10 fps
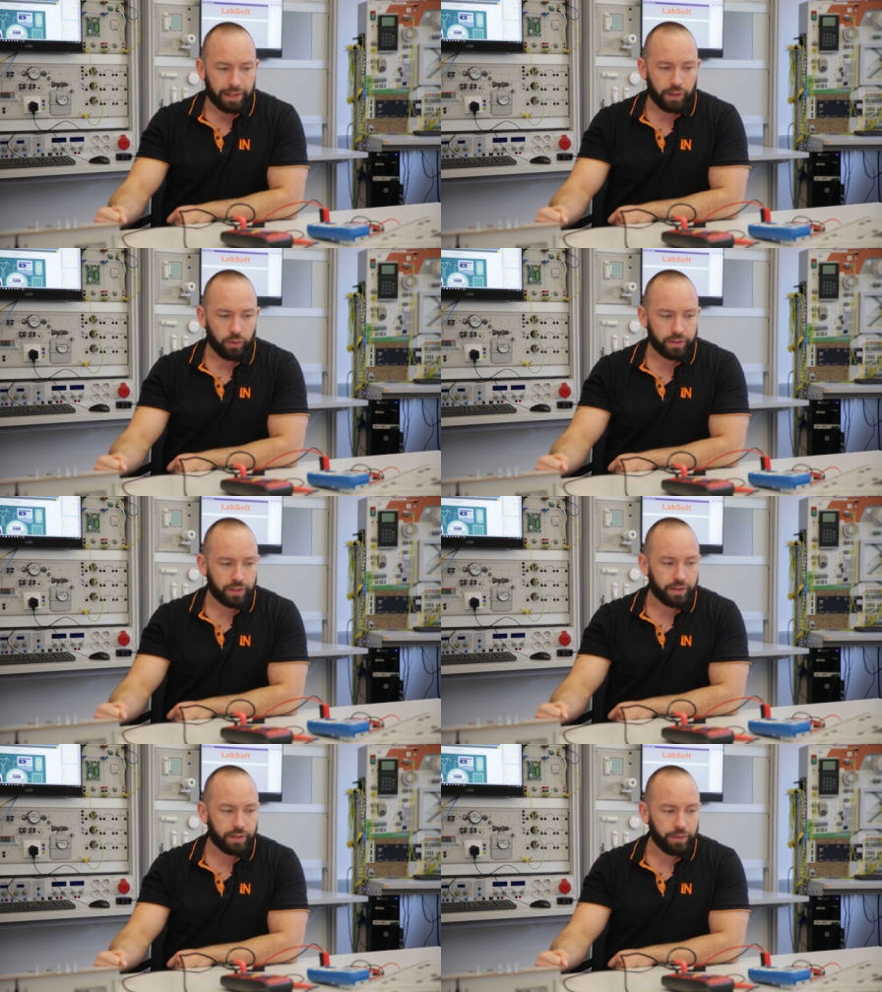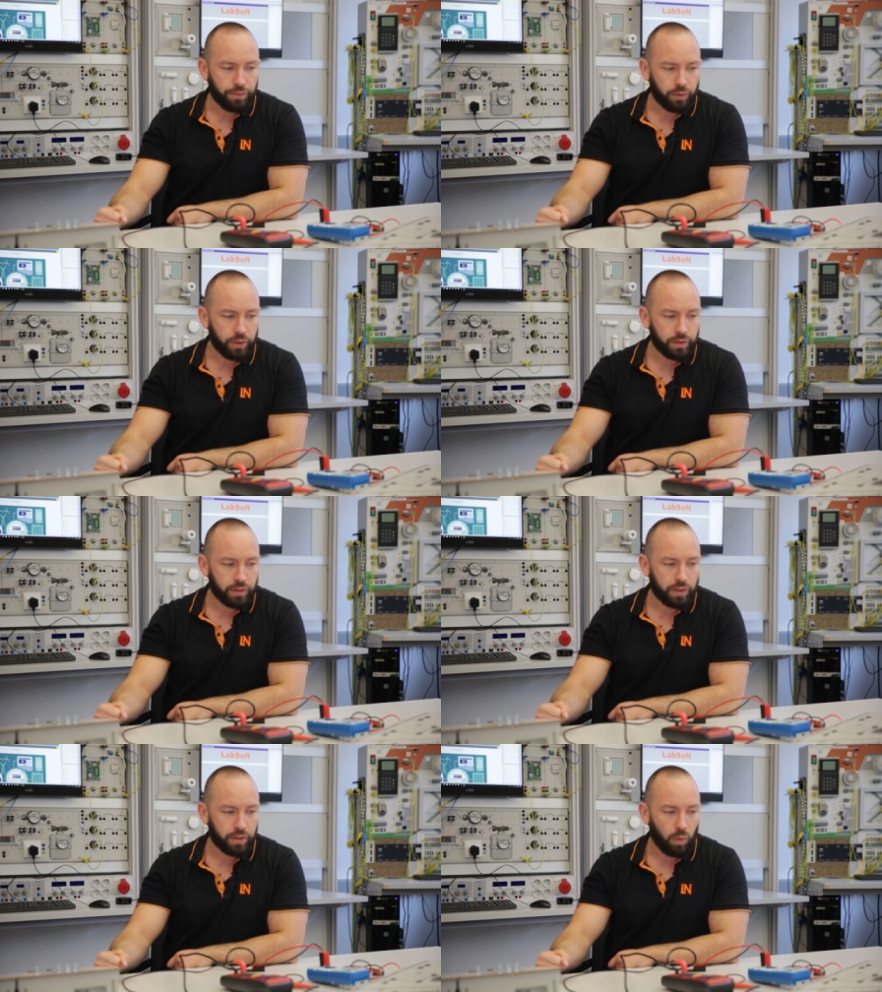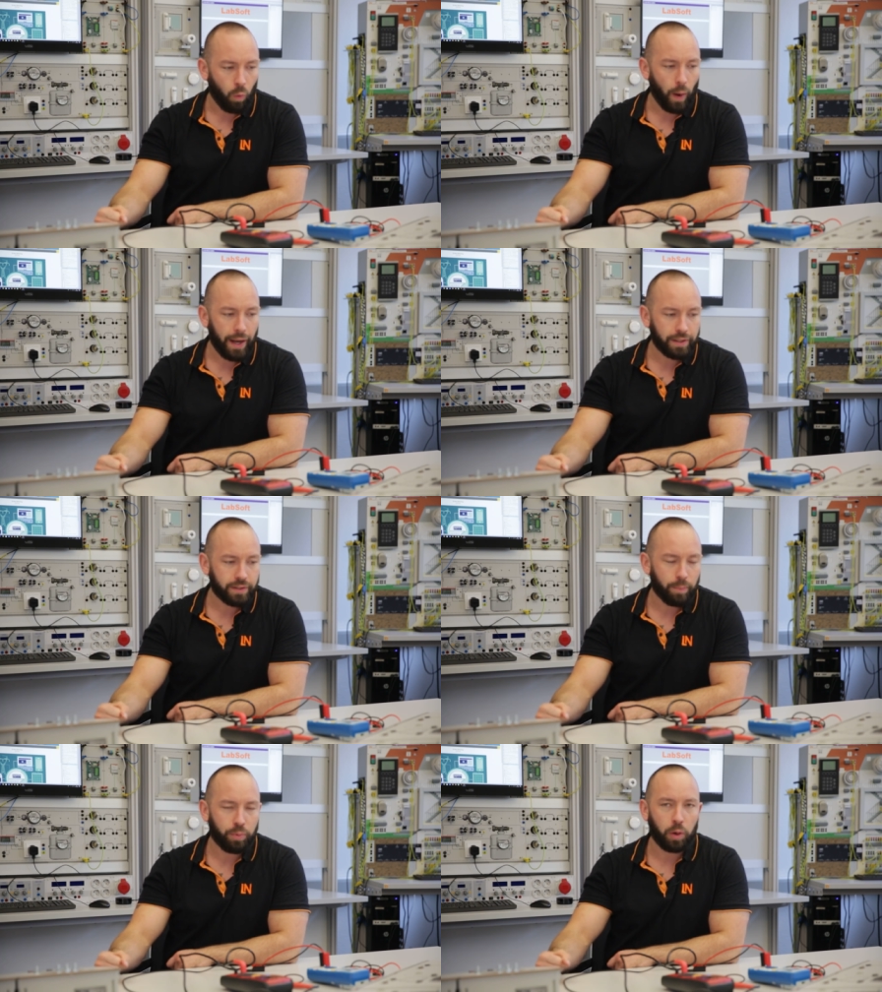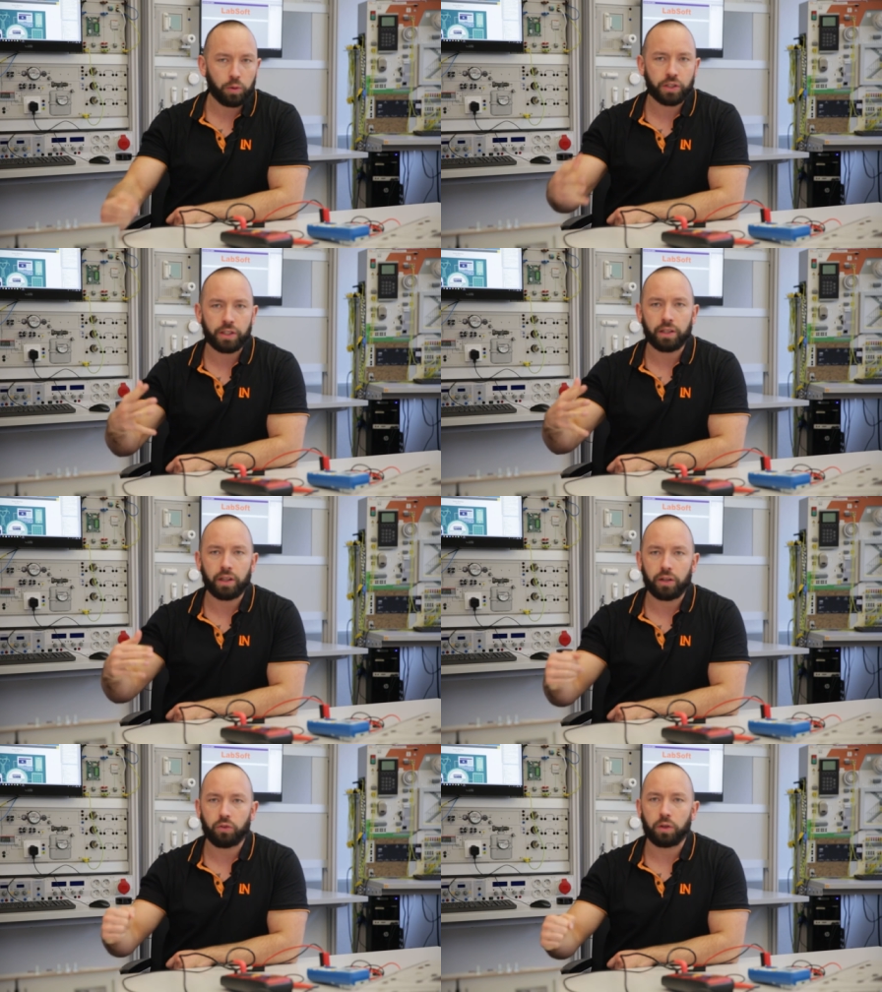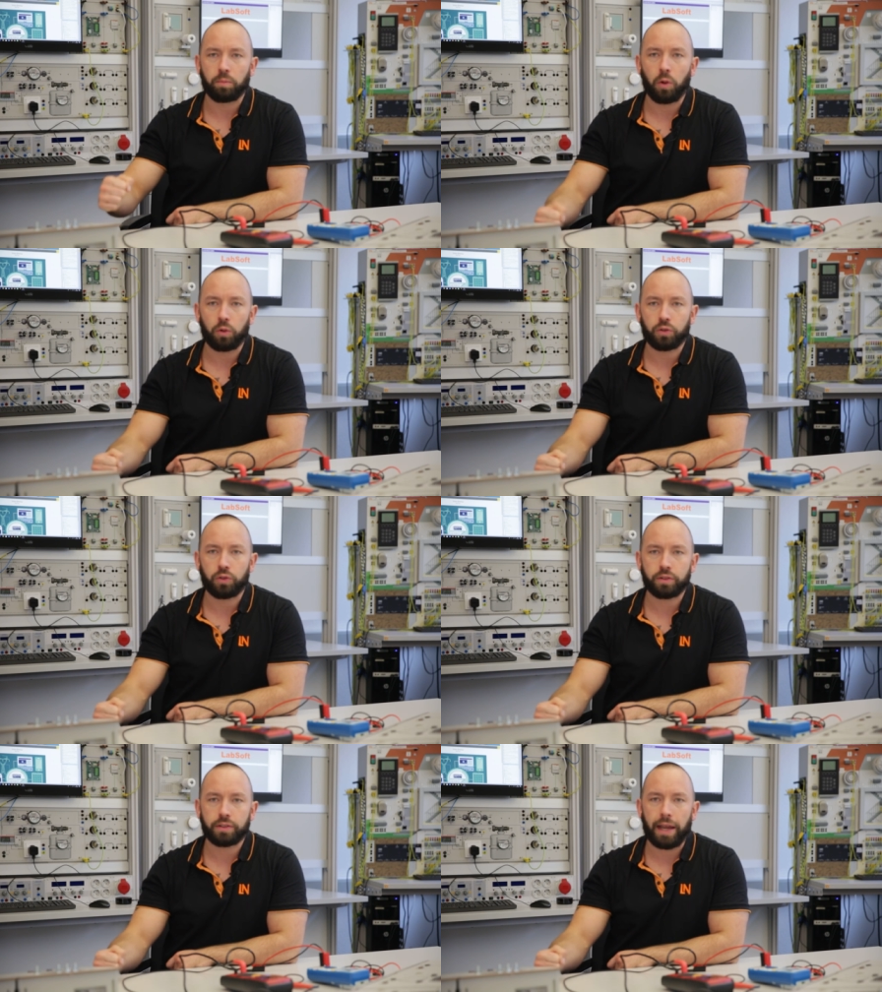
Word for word: There is a different ways approaching the electric motors,